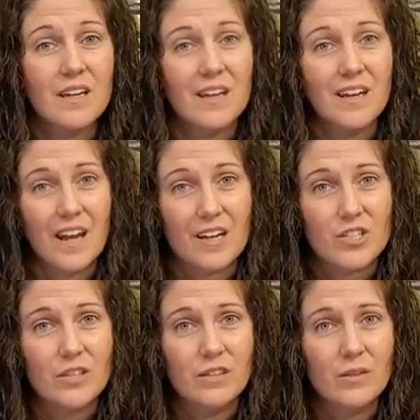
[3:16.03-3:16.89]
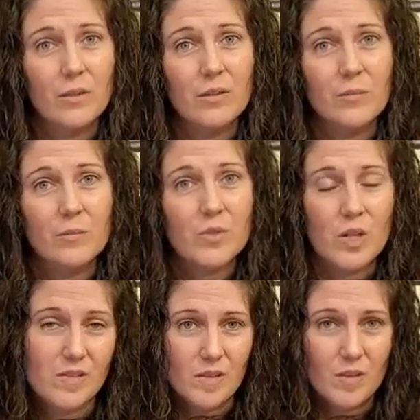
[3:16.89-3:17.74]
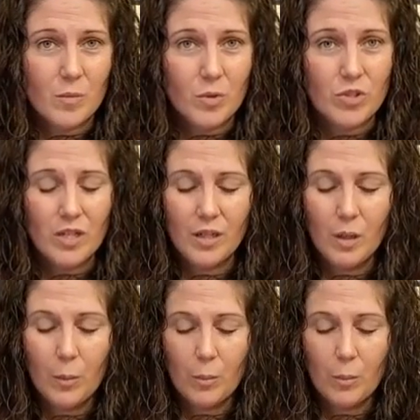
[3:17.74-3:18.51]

in action, sensing the motion.